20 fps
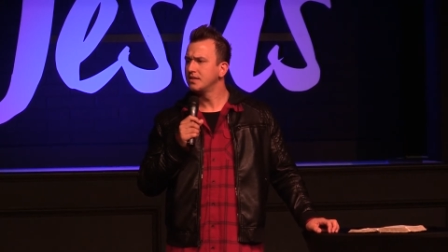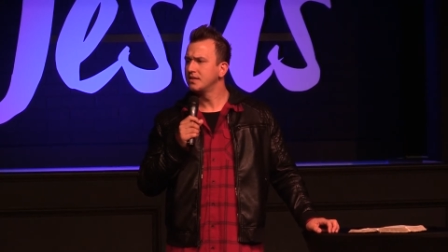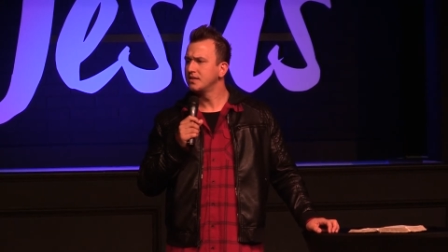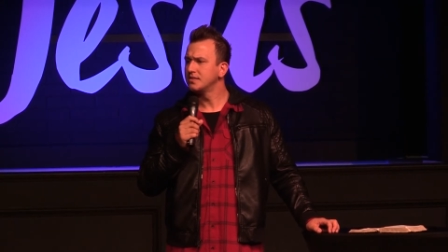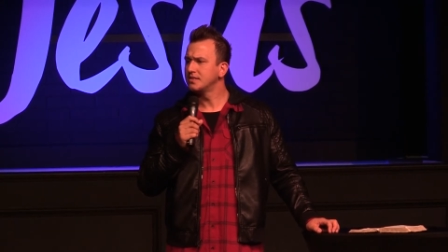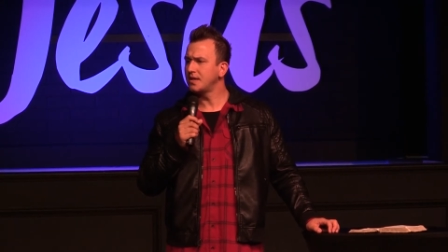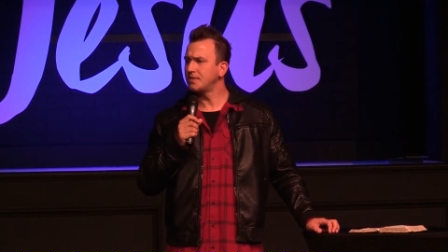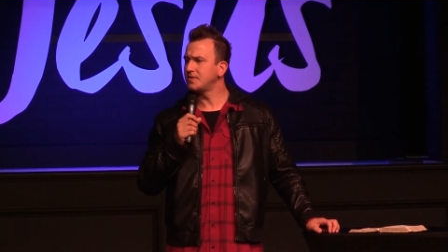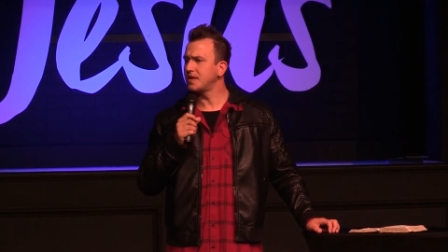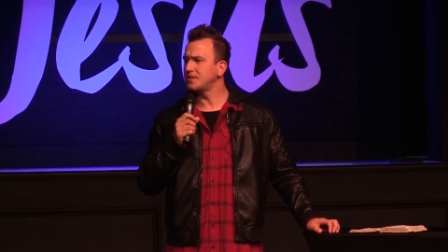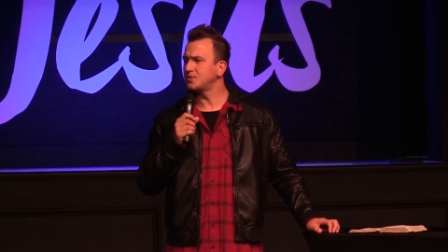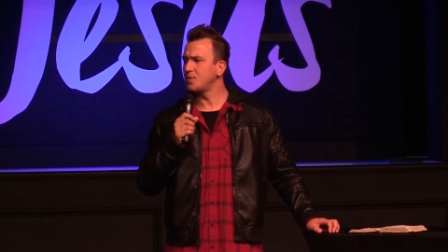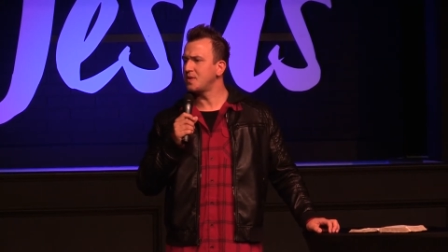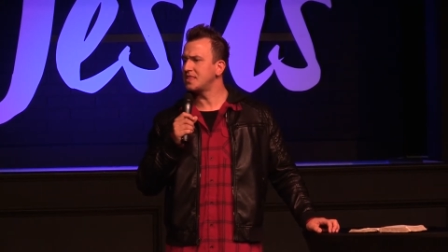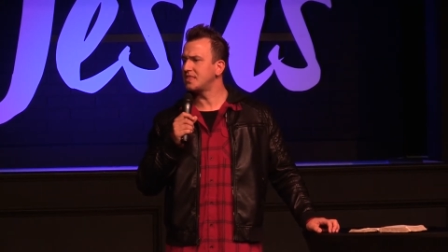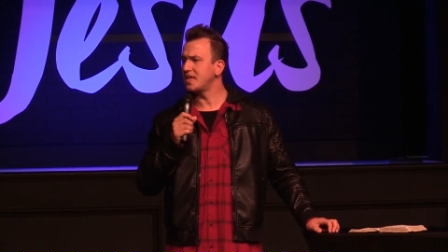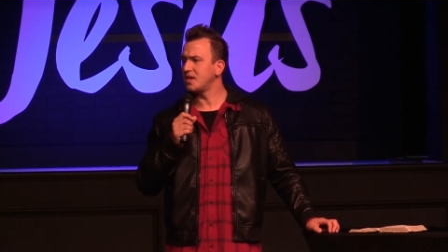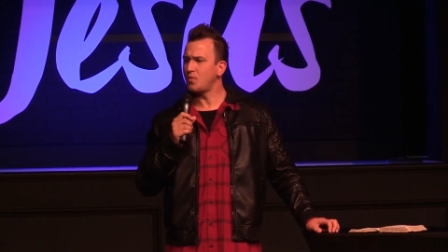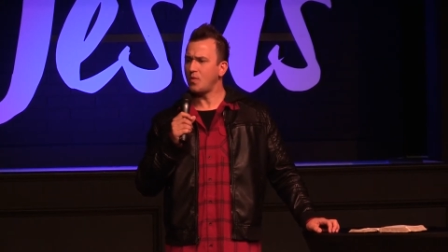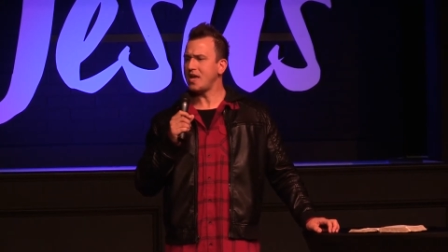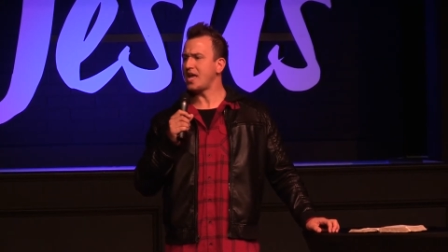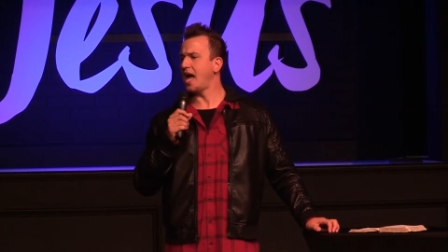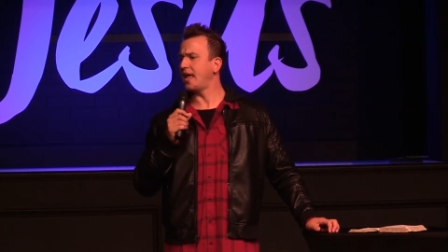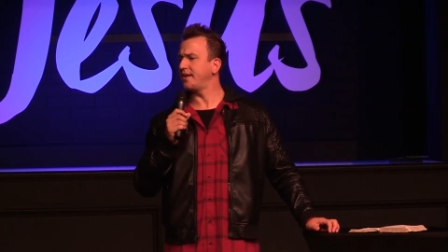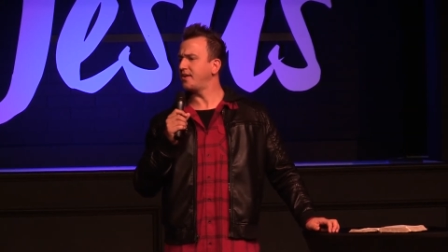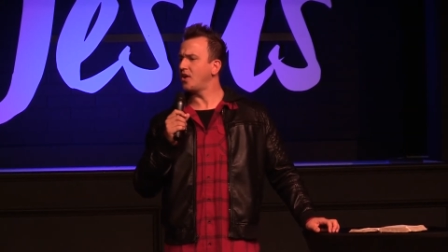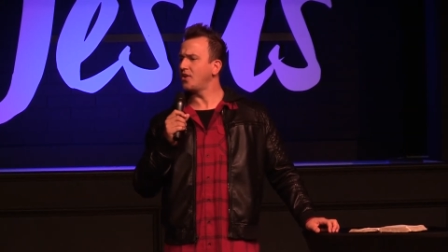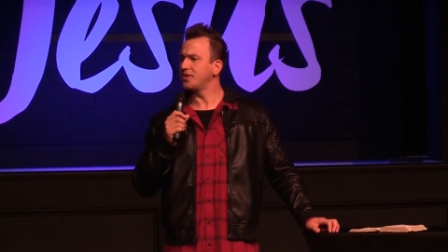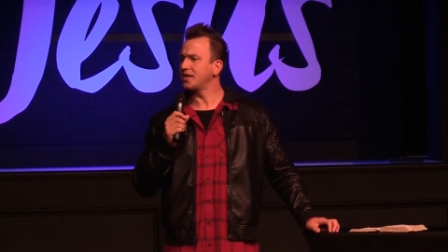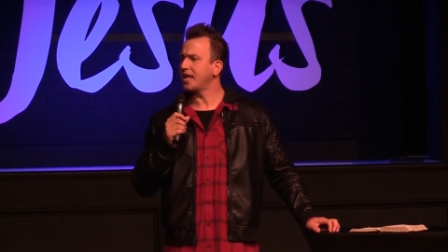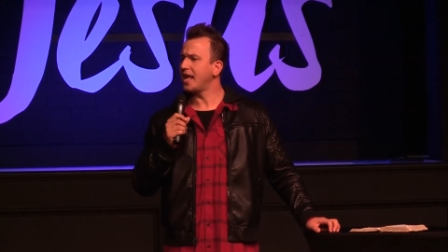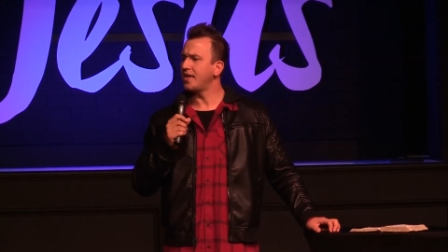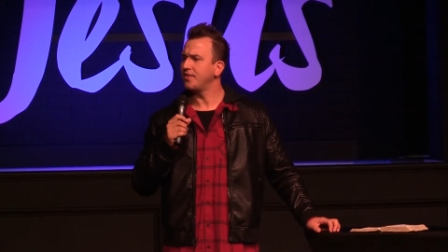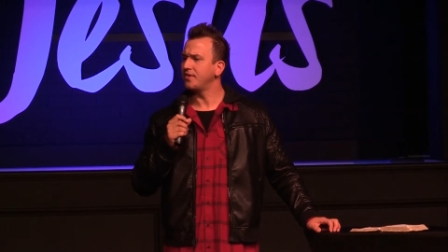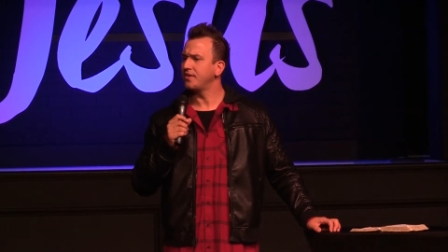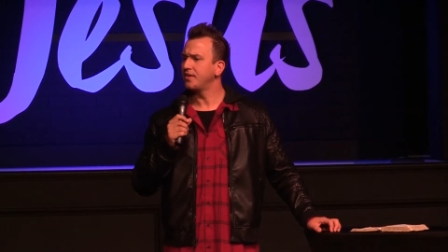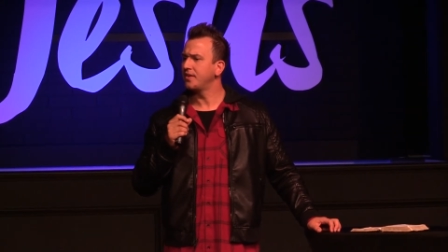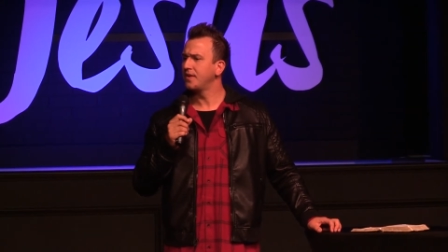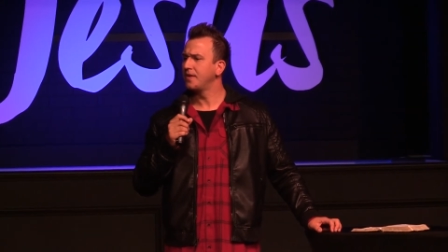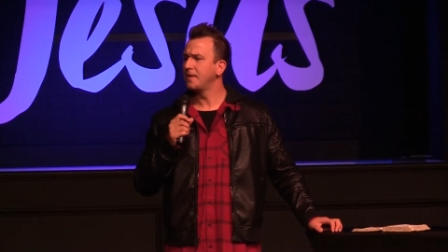Sometimes we think we got it all
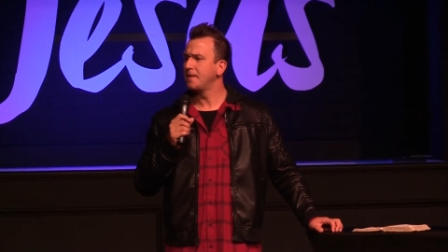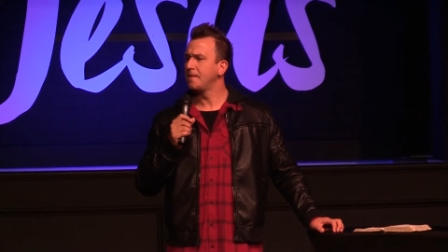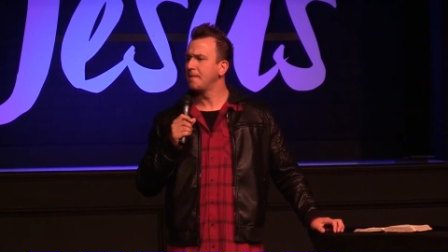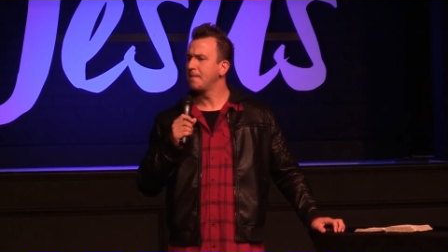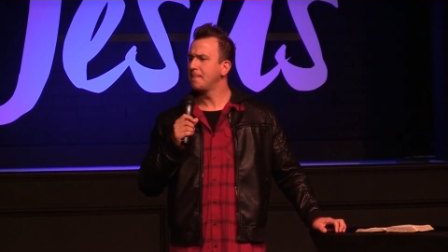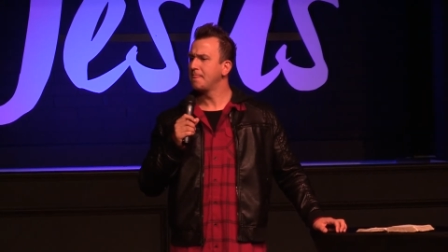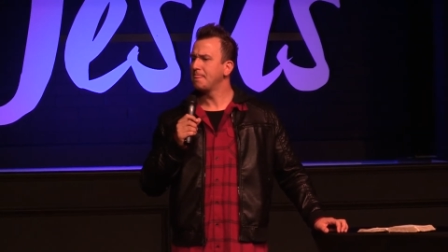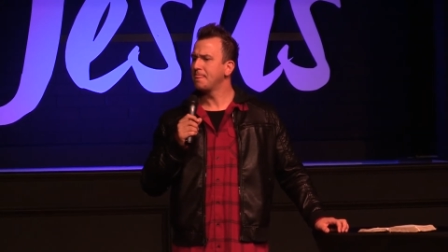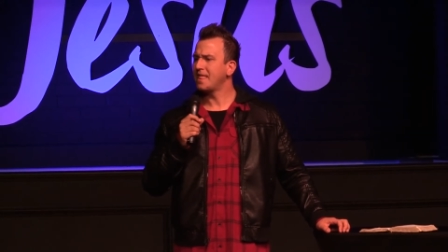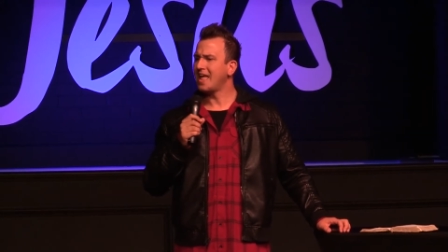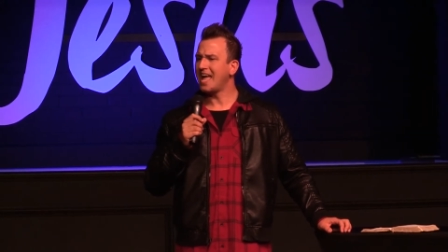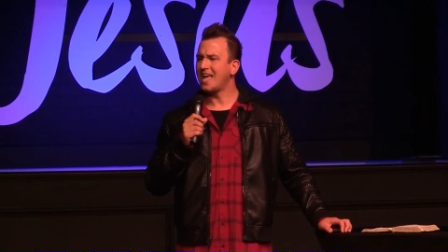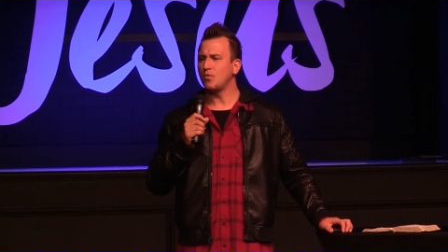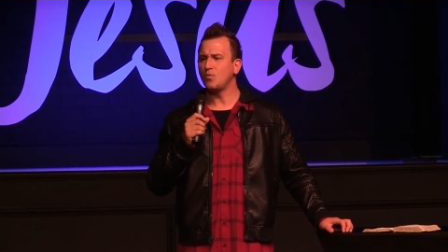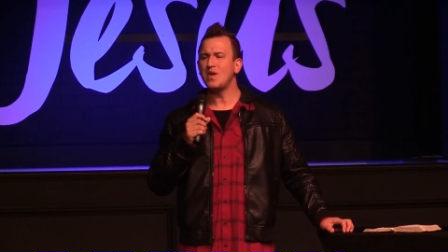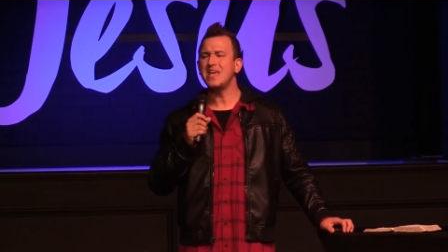together. And